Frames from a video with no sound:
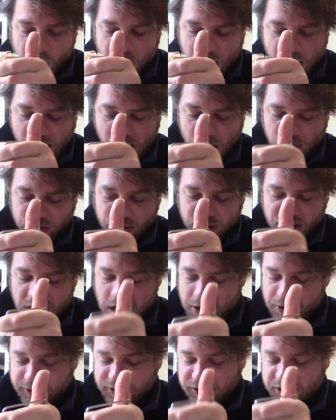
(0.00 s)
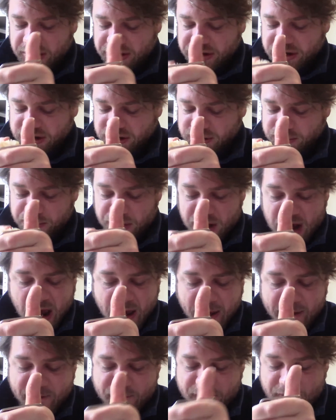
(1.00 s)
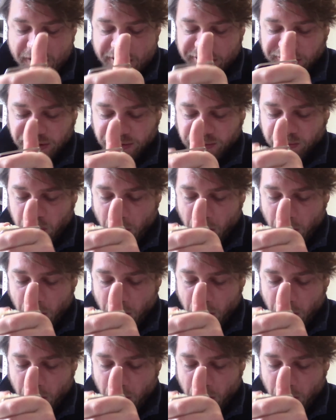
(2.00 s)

how the characters behave, and